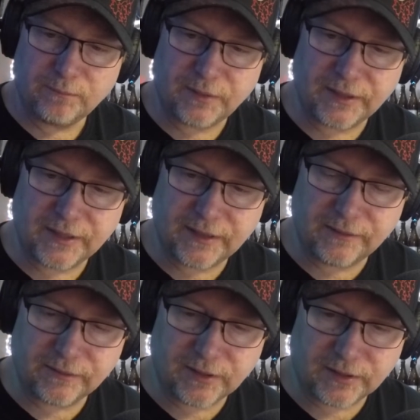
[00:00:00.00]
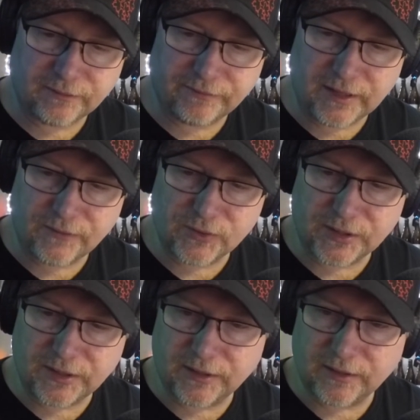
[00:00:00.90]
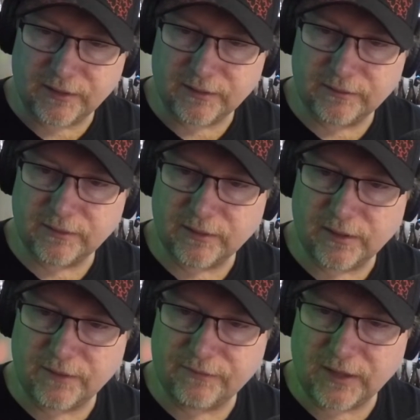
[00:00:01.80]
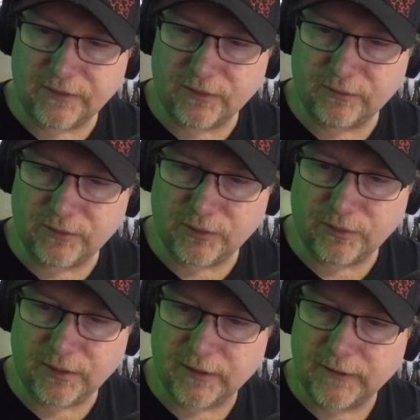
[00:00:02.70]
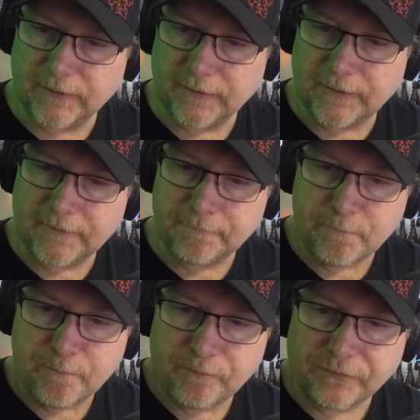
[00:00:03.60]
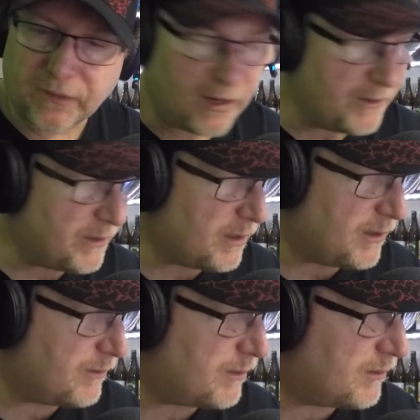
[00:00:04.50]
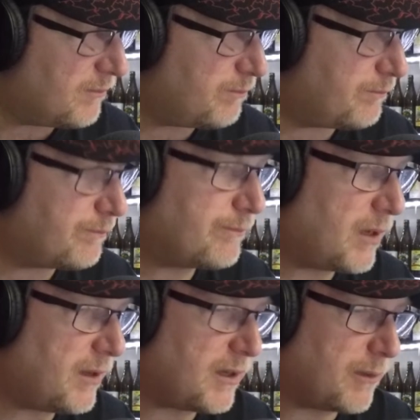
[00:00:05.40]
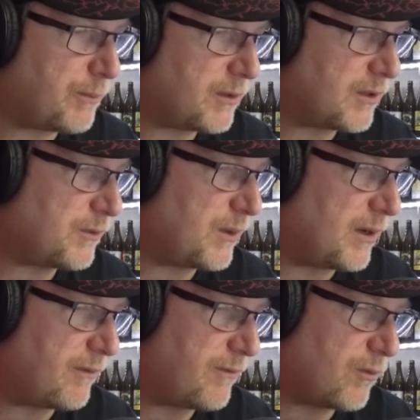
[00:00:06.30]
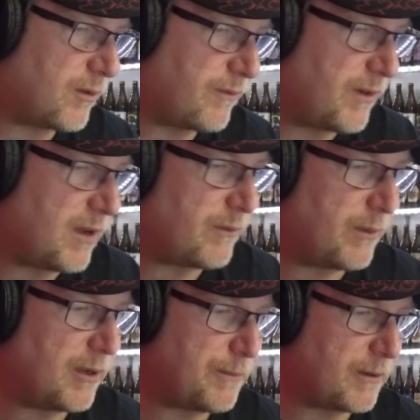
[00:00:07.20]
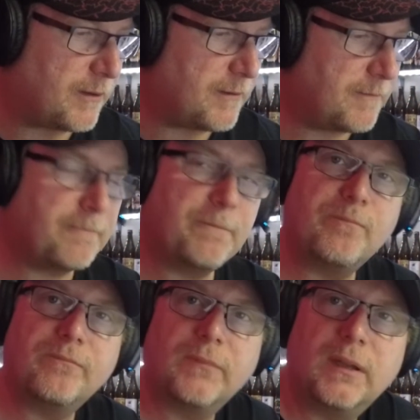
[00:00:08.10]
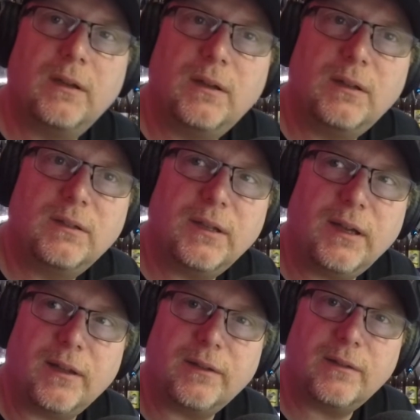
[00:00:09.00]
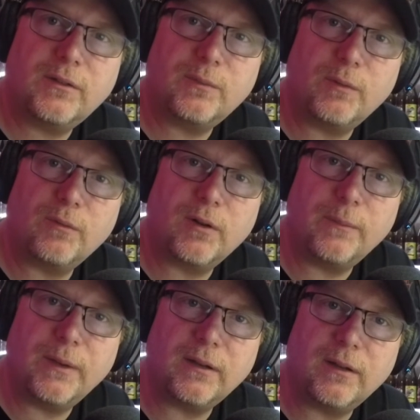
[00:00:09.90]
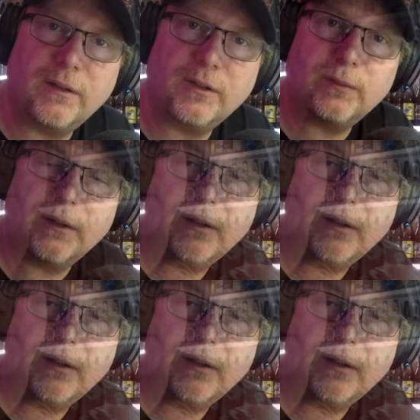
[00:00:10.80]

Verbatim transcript: but yet got the flavors that you got enough flavor to enjoy. I think I would, I think I'd put this one at four to five in my opinion. Yeah, that's about where I'm heading on this one.